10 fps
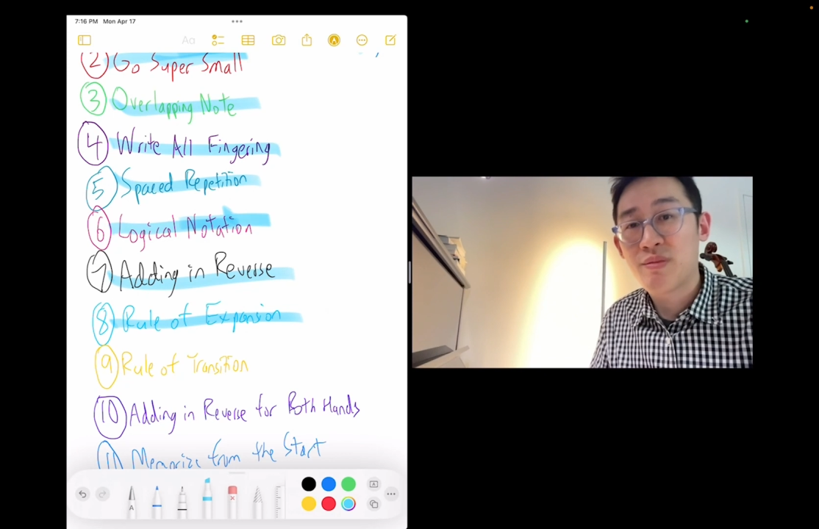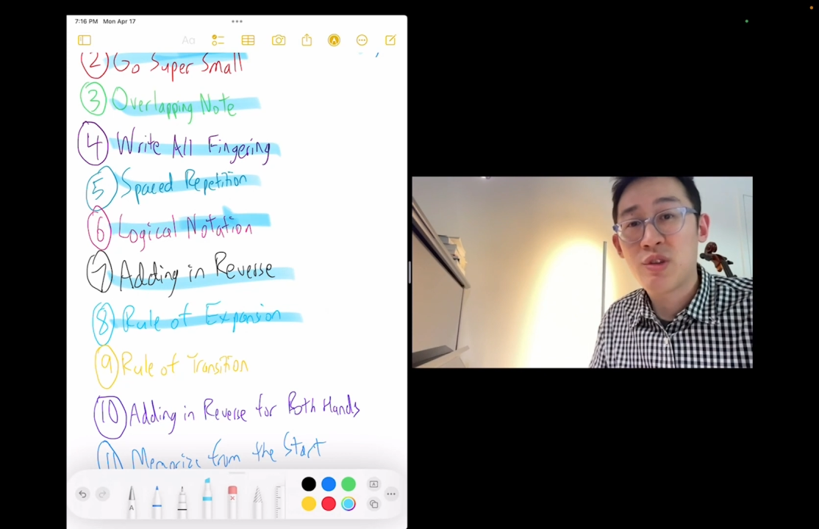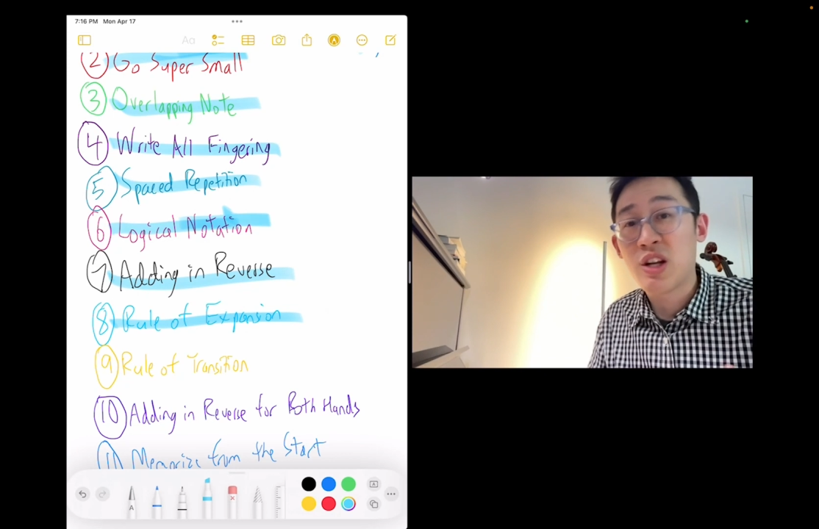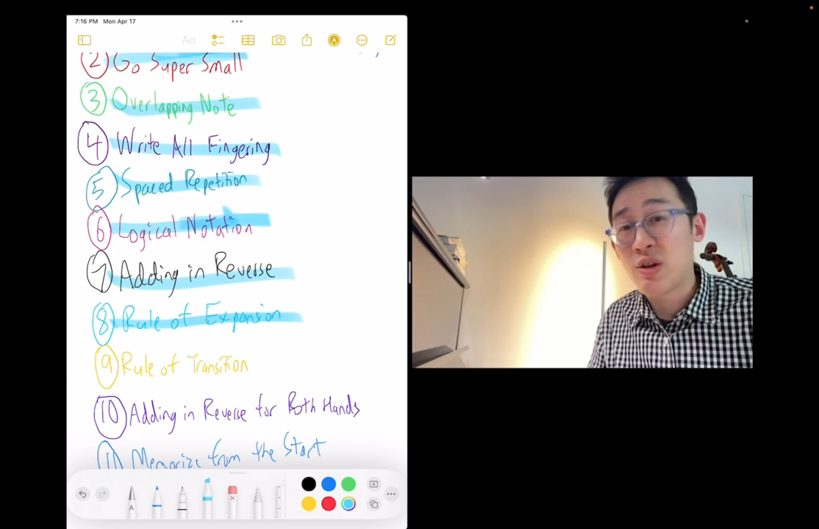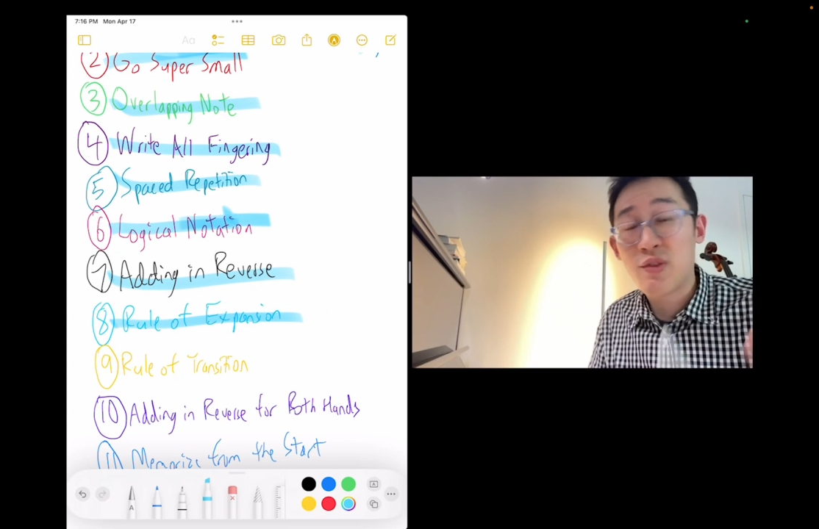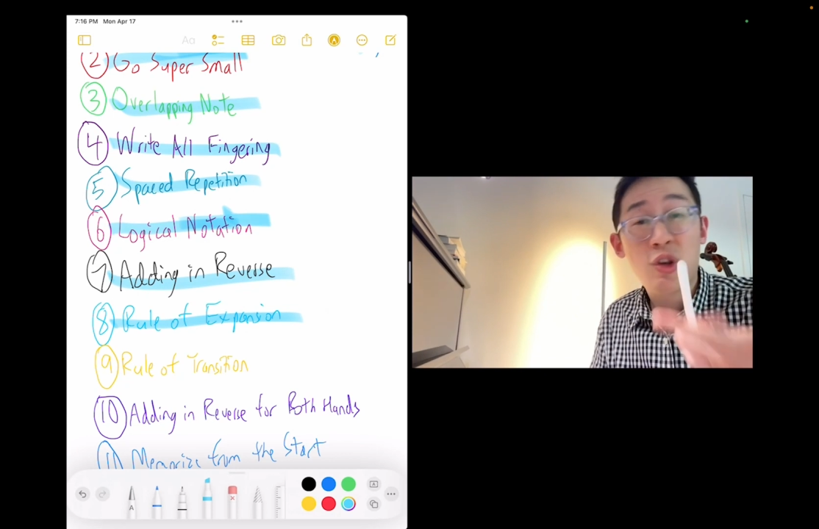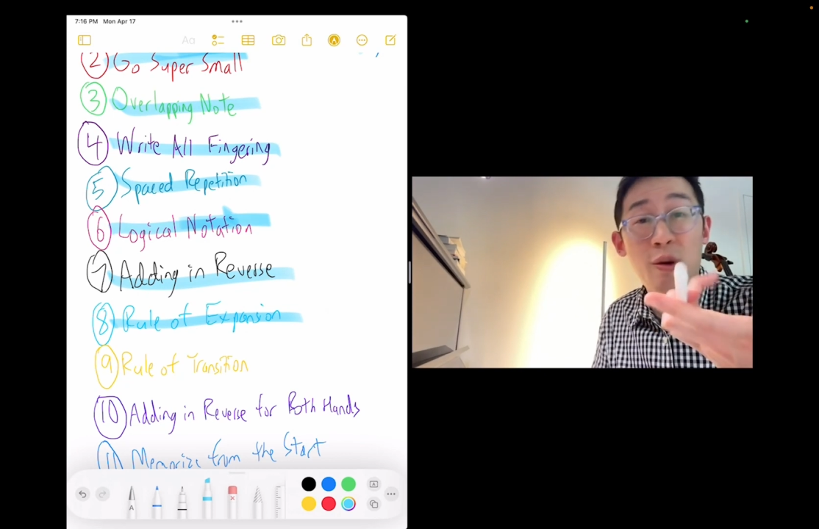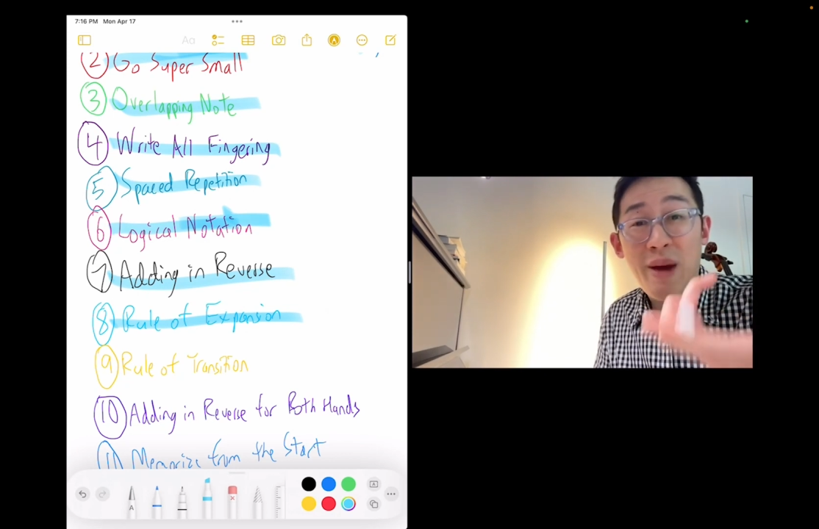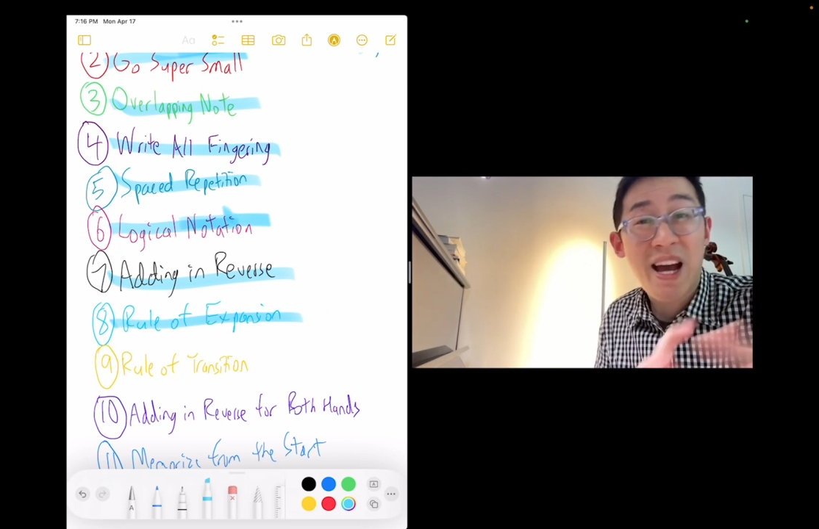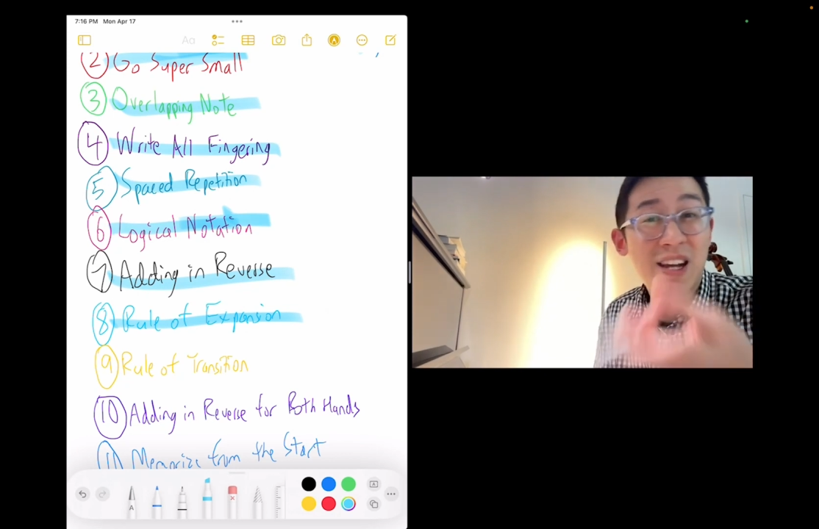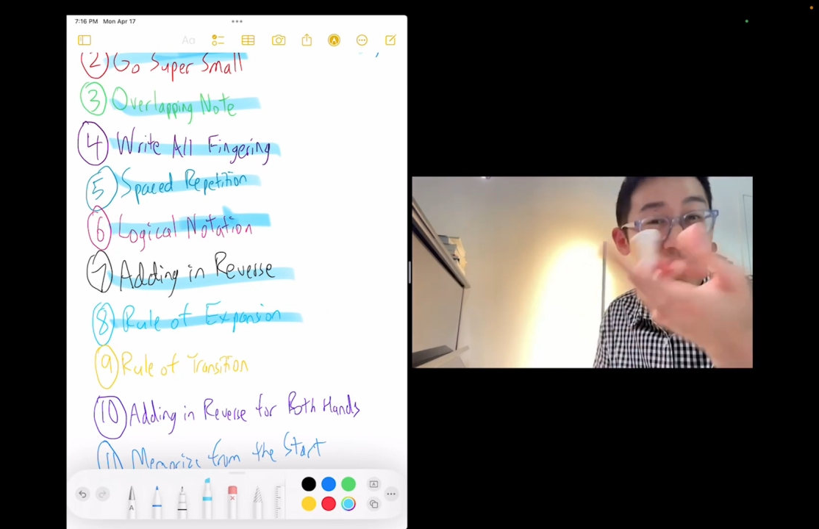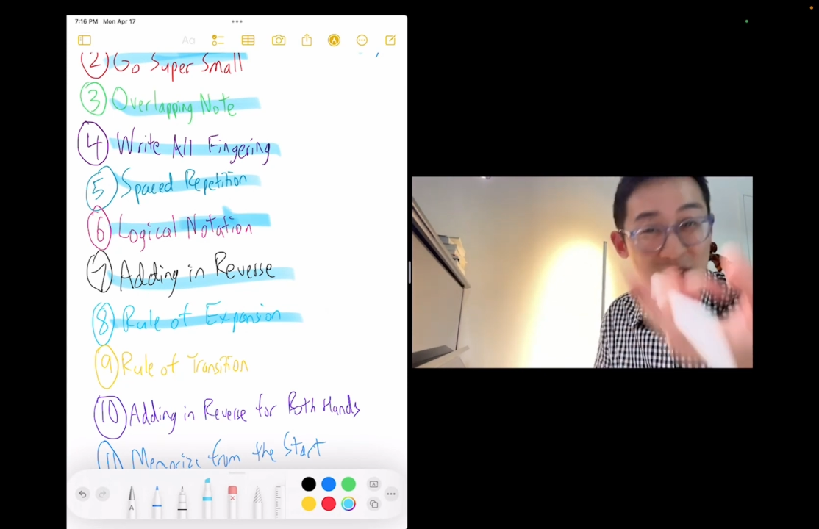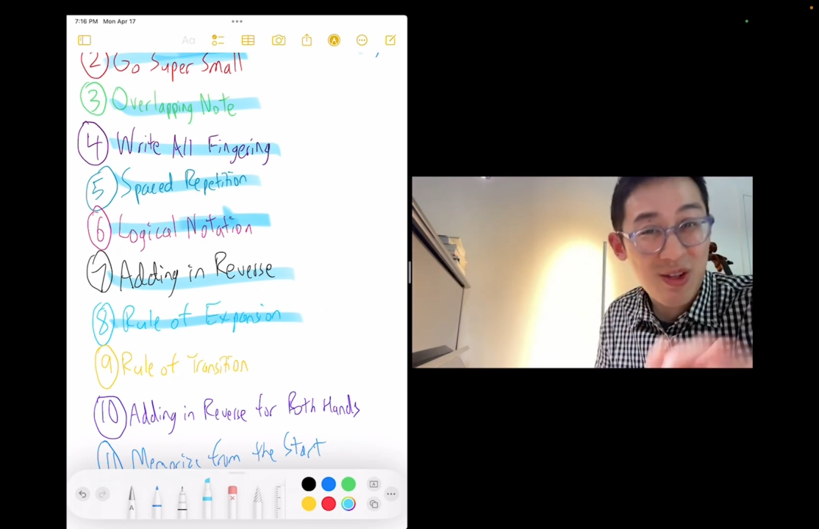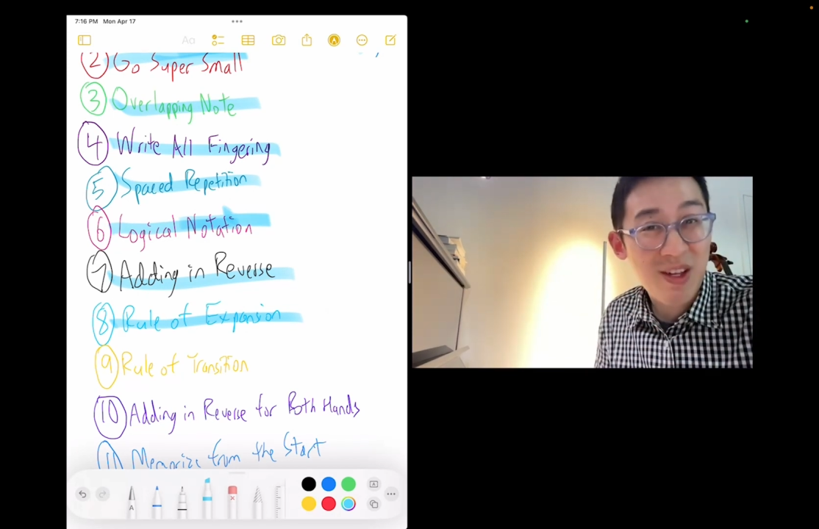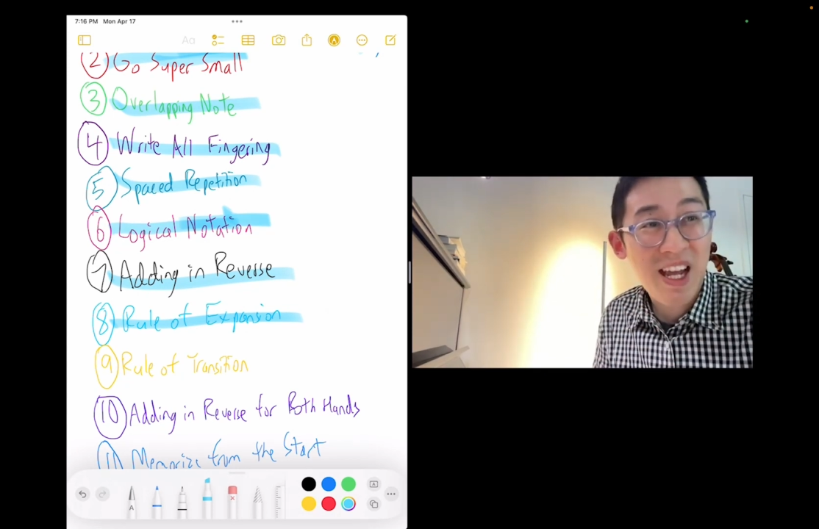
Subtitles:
if you go back to the